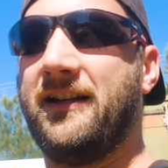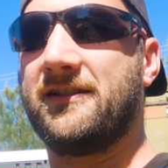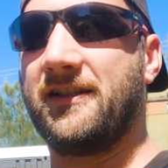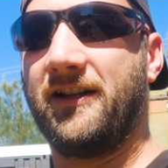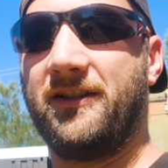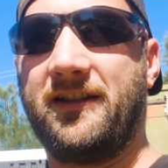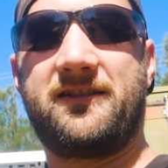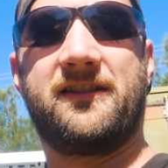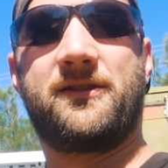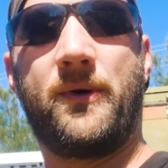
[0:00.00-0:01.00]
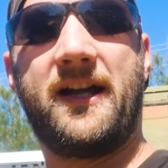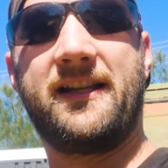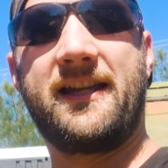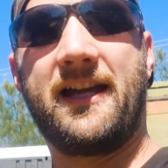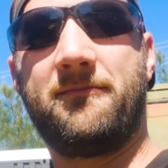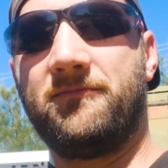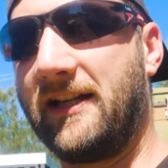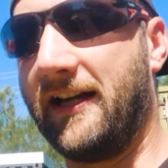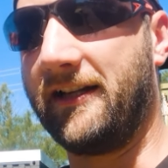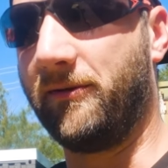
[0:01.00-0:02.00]
So that's just a waiting game,
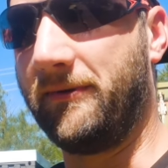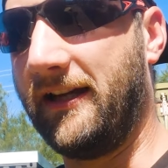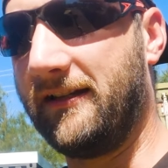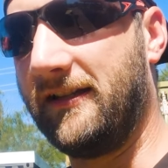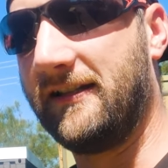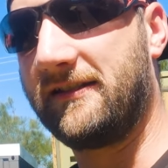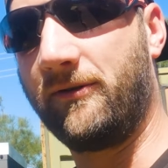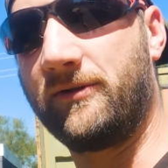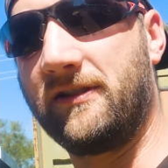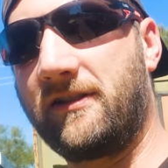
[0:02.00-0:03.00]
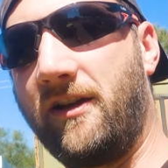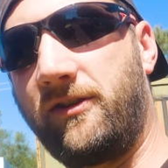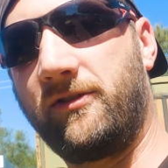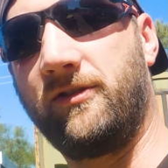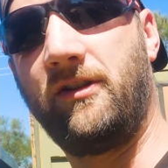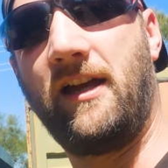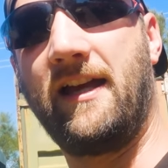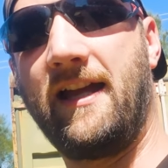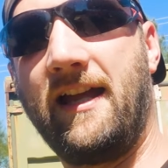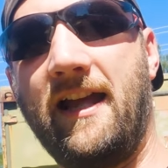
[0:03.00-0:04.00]
can't help that. So we'll just go through
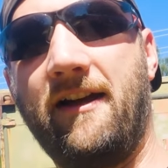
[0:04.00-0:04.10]
and